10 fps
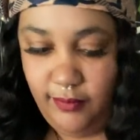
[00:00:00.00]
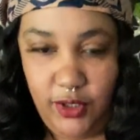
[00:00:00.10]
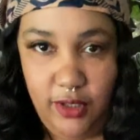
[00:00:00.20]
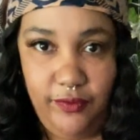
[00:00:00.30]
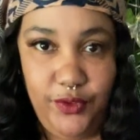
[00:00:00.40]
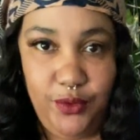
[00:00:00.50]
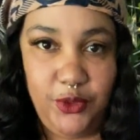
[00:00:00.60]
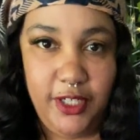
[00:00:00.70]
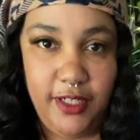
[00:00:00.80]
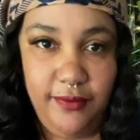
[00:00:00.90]
Pull a few
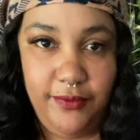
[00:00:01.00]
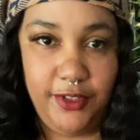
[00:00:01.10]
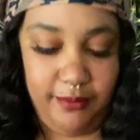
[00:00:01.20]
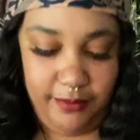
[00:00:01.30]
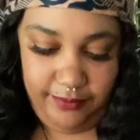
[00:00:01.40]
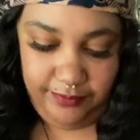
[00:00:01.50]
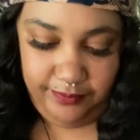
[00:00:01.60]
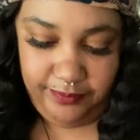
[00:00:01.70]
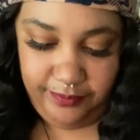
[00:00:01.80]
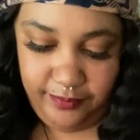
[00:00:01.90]
more from
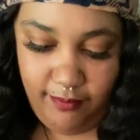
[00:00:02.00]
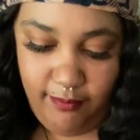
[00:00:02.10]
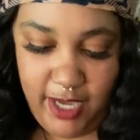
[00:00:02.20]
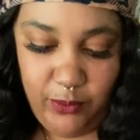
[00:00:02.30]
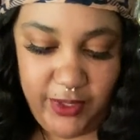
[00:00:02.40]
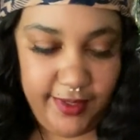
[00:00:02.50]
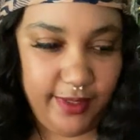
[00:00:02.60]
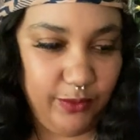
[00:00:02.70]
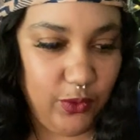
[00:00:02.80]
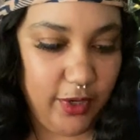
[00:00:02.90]
my
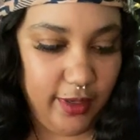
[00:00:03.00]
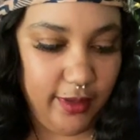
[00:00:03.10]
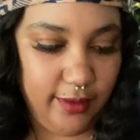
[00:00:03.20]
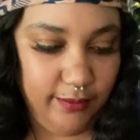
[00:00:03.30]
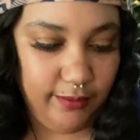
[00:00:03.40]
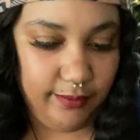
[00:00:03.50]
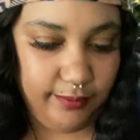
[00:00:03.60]
Wisdom Oracle.